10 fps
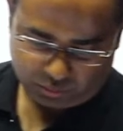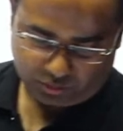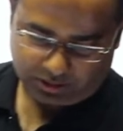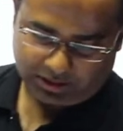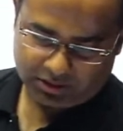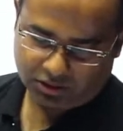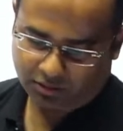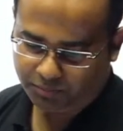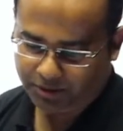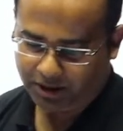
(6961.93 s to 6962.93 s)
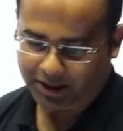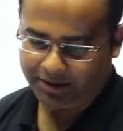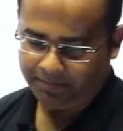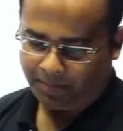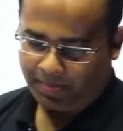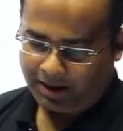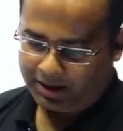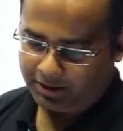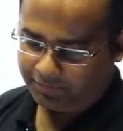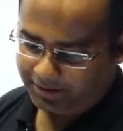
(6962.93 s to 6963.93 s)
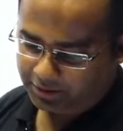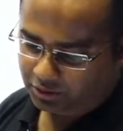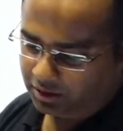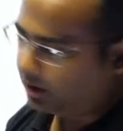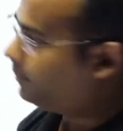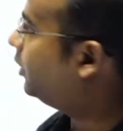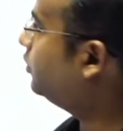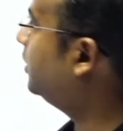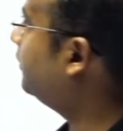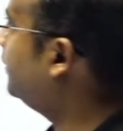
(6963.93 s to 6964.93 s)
folk dance of Bihar. And if I talk about the